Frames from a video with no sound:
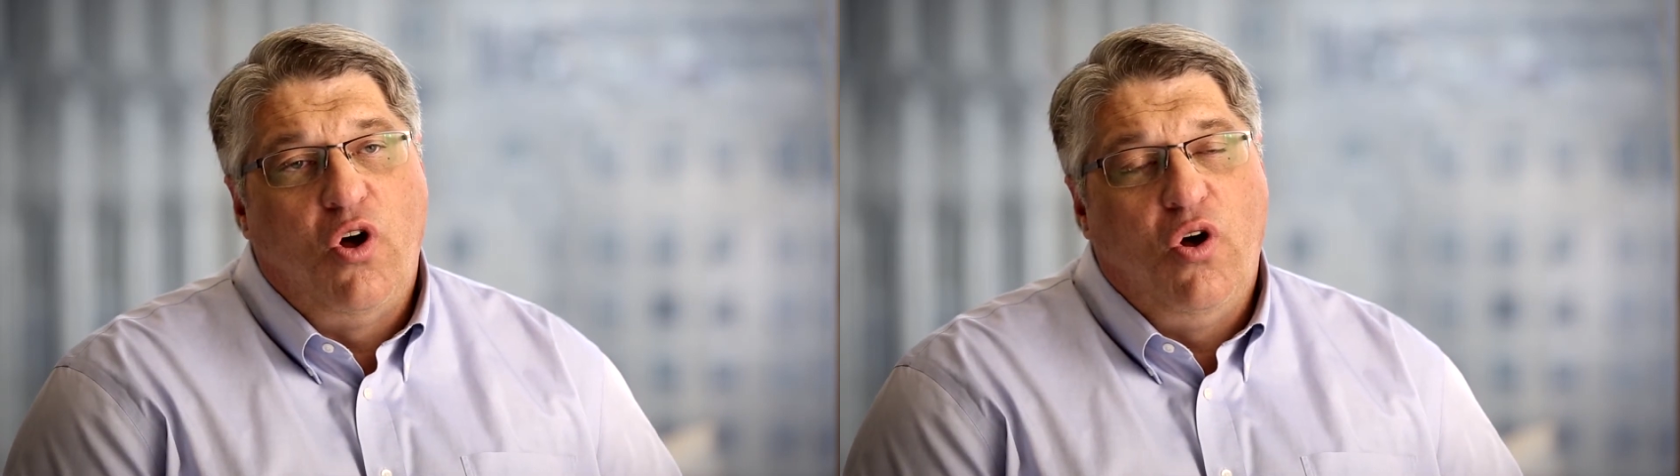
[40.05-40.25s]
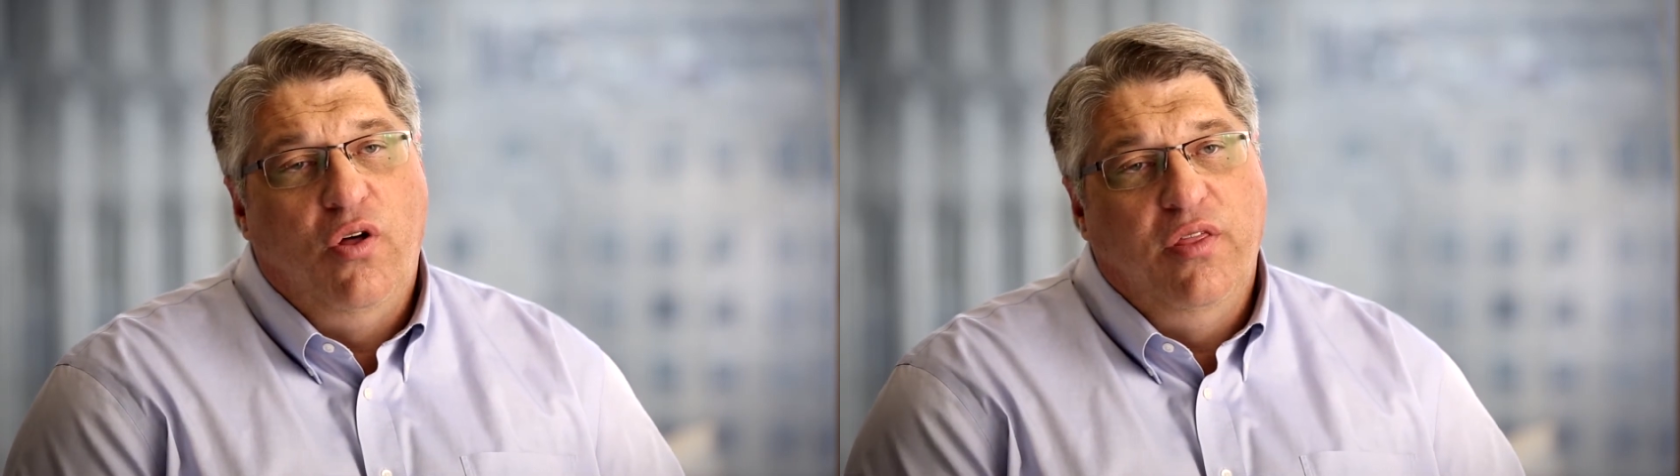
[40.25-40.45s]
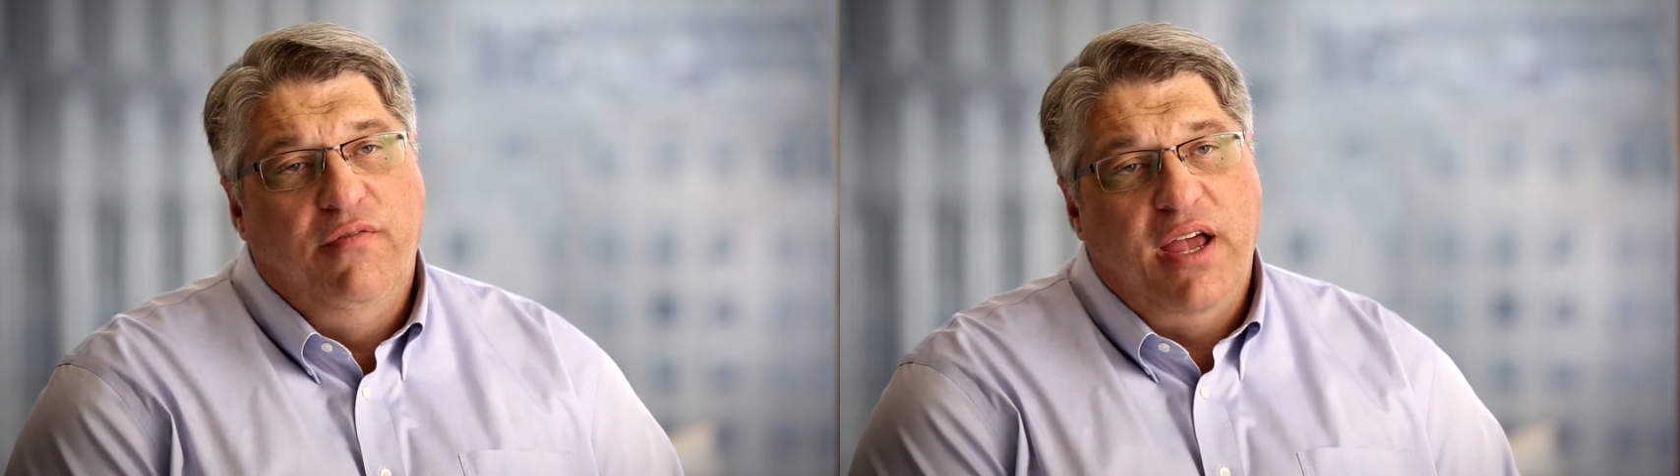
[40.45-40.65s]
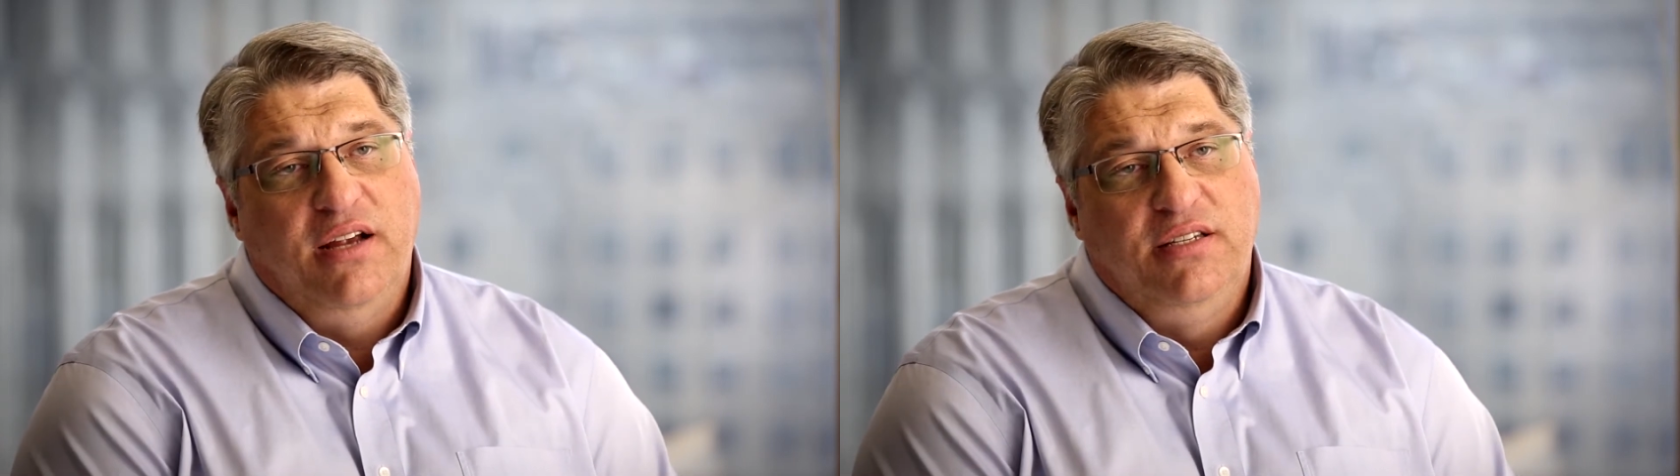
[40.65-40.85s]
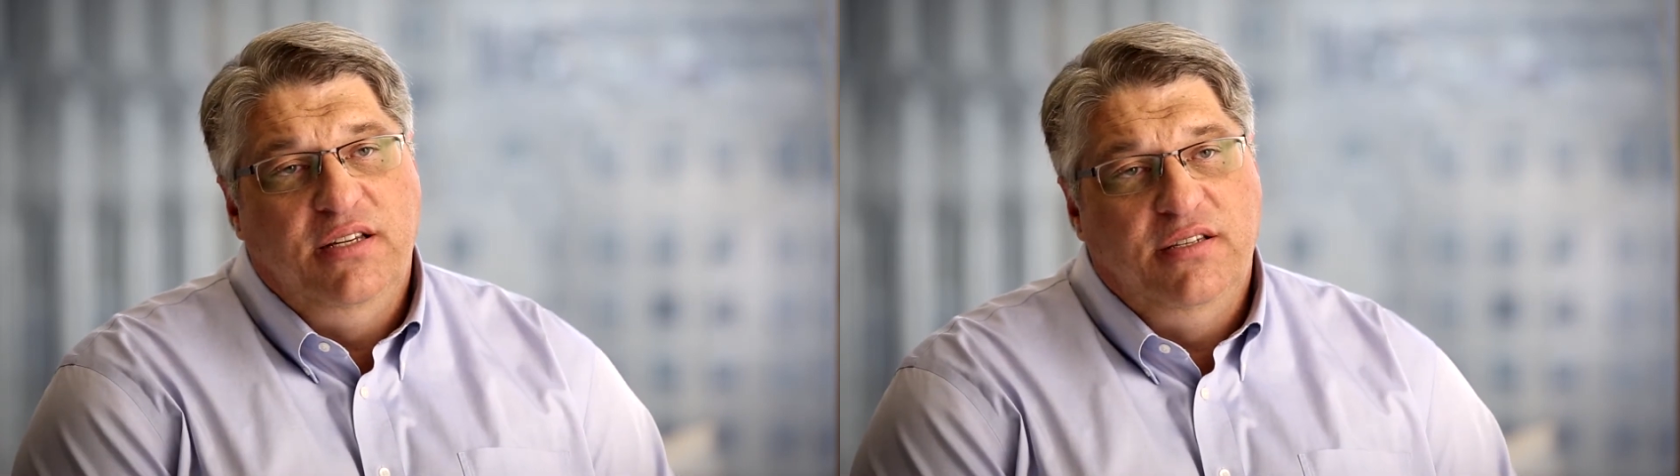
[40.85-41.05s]
all the
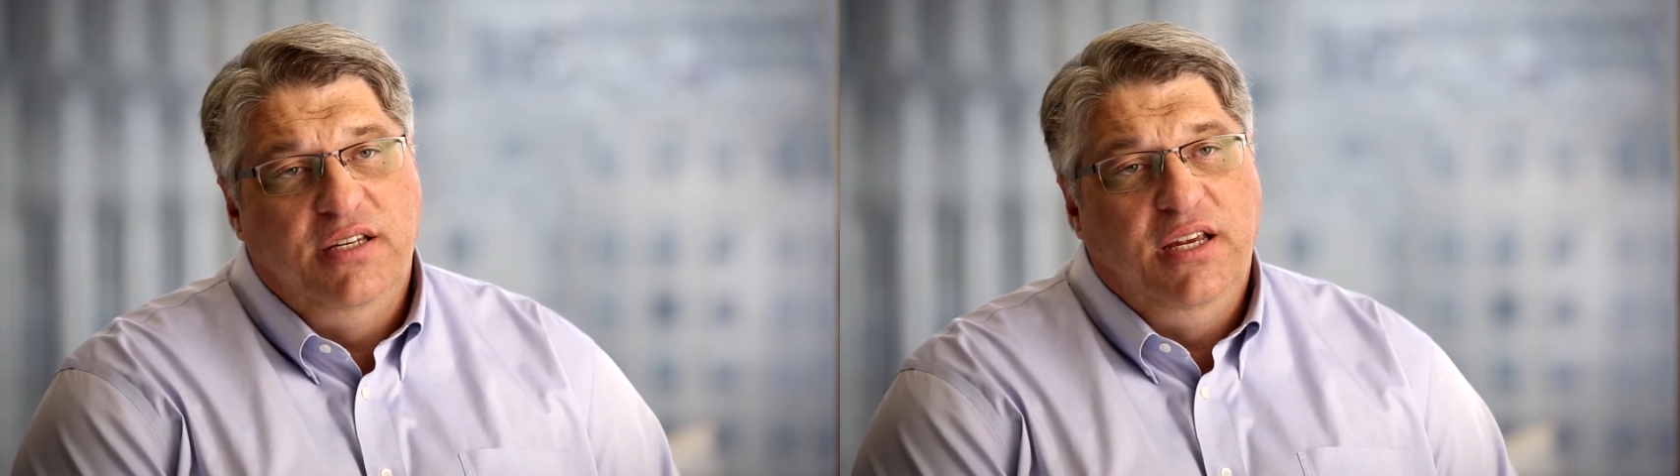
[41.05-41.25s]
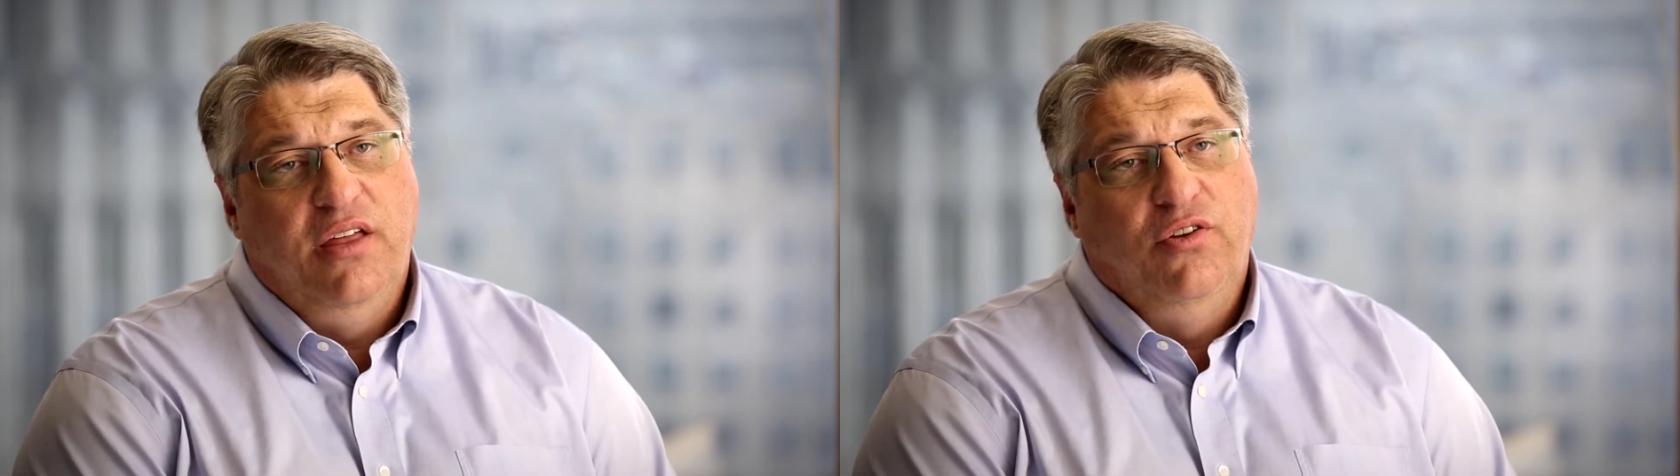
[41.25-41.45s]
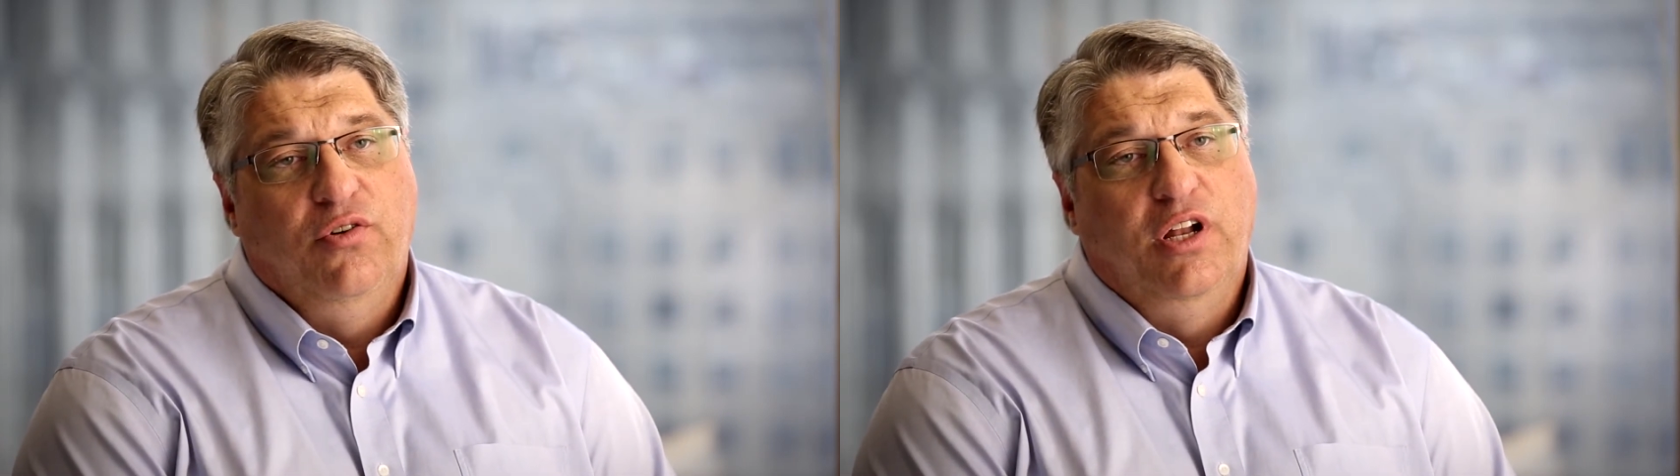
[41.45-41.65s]
vaccines together